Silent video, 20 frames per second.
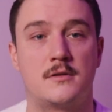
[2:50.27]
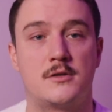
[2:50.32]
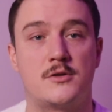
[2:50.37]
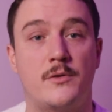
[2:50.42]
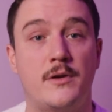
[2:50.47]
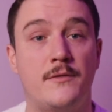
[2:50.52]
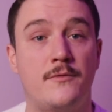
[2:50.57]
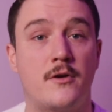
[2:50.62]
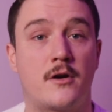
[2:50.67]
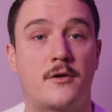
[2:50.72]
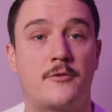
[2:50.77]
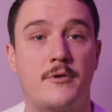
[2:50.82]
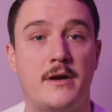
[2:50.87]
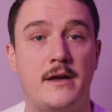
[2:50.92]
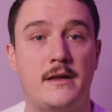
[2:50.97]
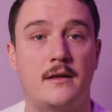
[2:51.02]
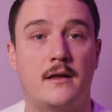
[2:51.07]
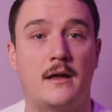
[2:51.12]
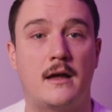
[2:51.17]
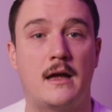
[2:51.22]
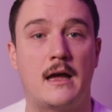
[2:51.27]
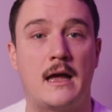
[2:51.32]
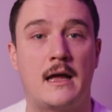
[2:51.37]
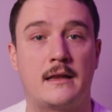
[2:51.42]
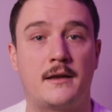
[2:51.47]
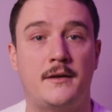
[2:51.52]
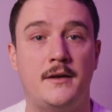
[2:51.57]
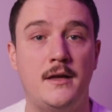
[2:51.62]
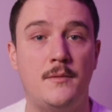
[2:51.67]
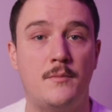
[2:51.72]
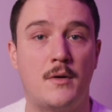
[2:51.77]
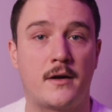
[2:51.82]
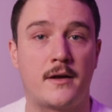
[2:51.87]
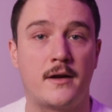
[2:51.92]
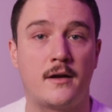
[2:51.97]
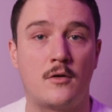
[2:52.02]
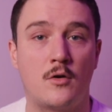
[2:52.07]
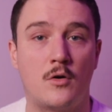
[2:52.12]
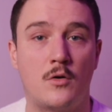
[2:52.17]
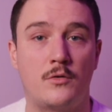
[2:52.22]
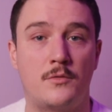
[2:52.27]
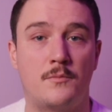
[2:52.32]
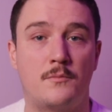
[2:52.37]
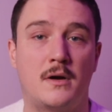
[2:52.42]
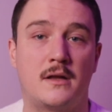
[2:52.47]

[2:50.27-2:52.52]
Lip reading: So if you are great at debugging code